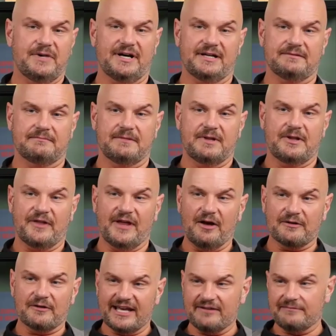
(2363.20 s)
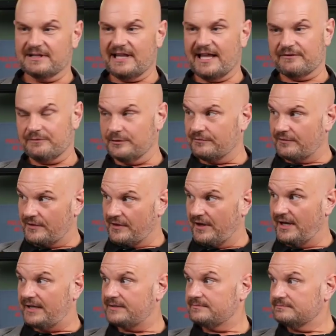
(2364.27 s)
but they all gave me a lot of food for
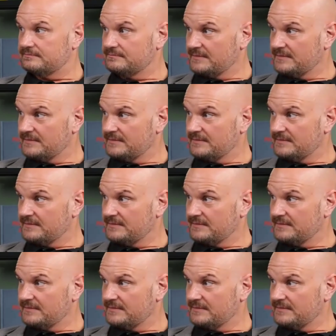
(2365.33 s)
thought.